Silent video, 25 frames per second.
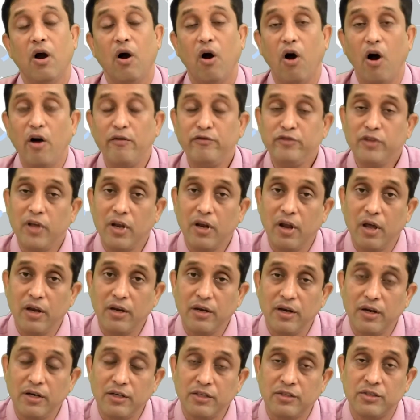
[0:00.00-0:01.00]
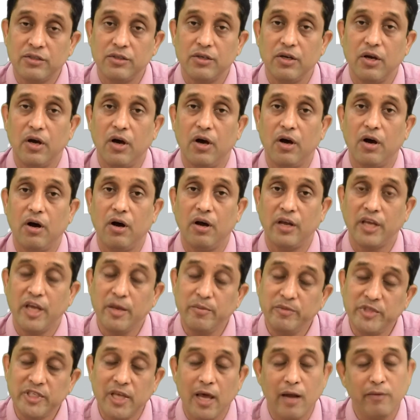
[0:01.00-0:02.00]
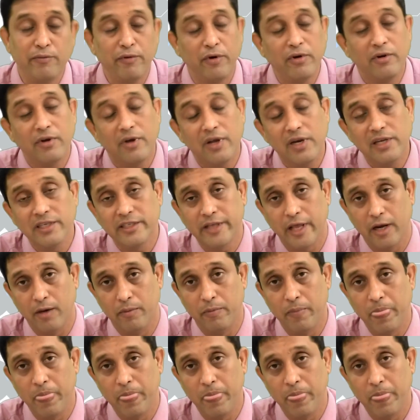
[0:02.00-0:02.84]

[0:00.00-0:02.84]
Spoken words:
of the learners himself or herself,